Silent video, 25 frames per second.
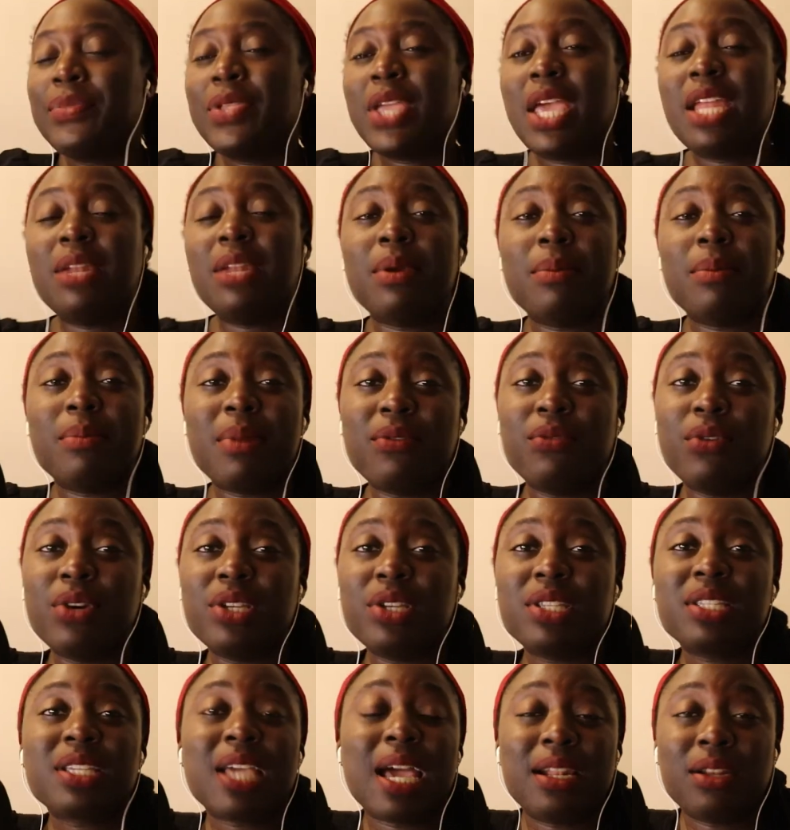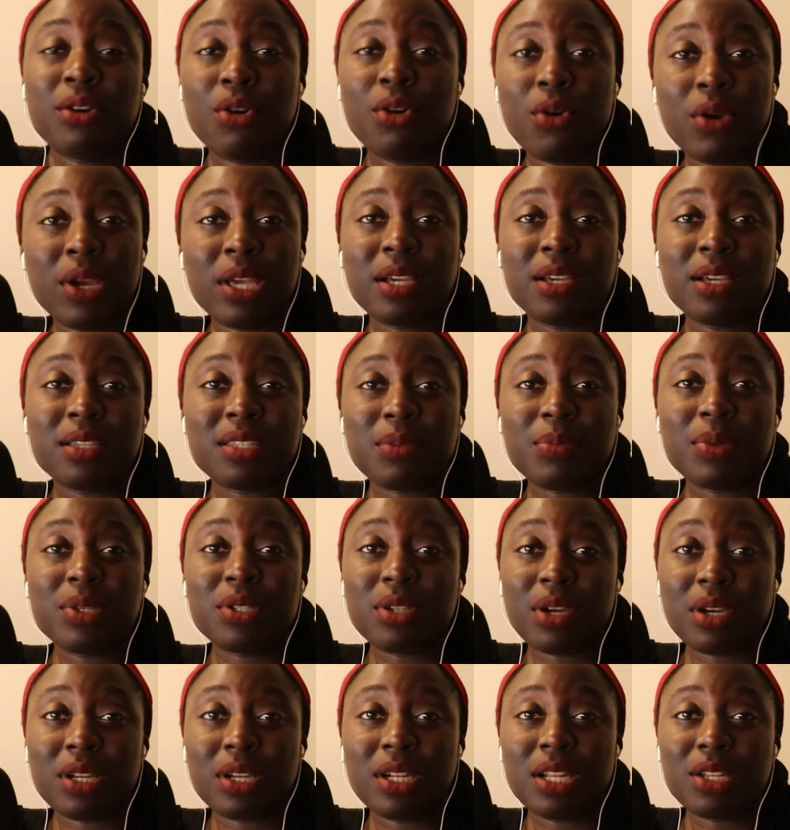Anyway, my voice kind of going because I've been
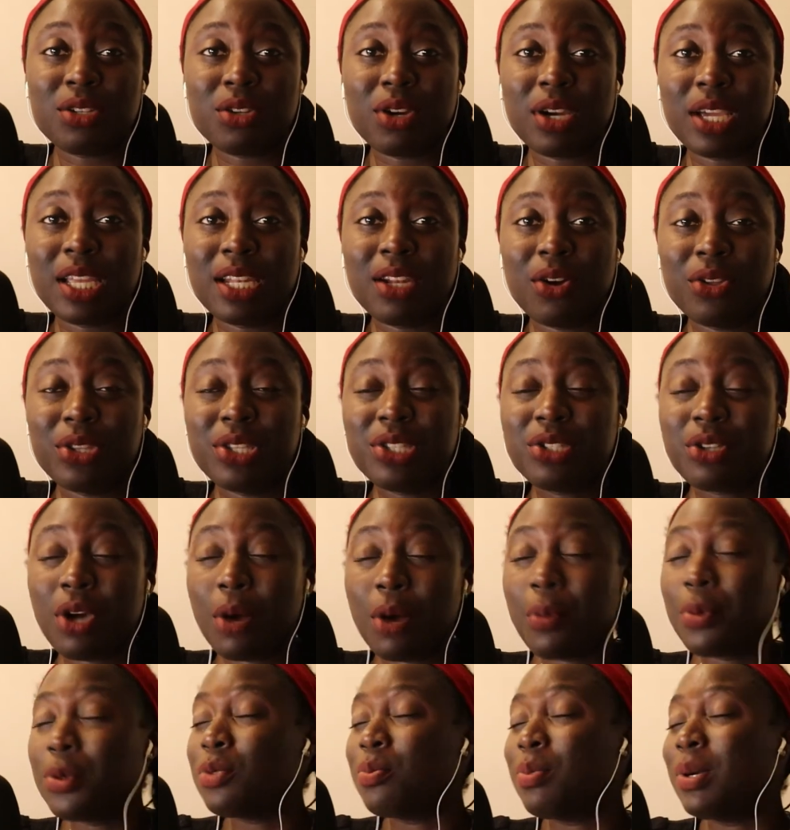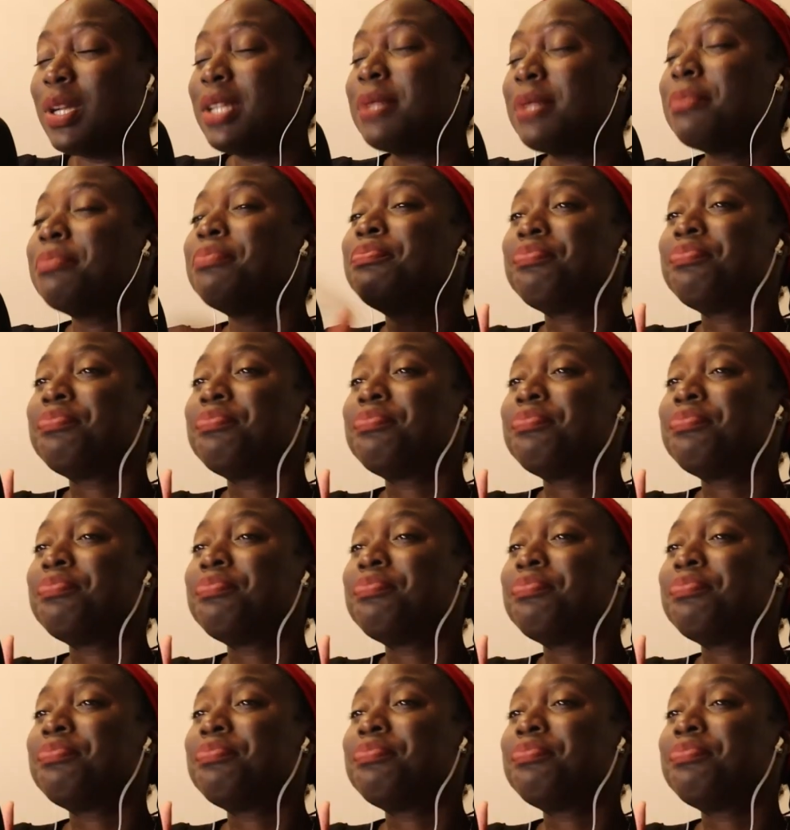talking and talking to all these couples. But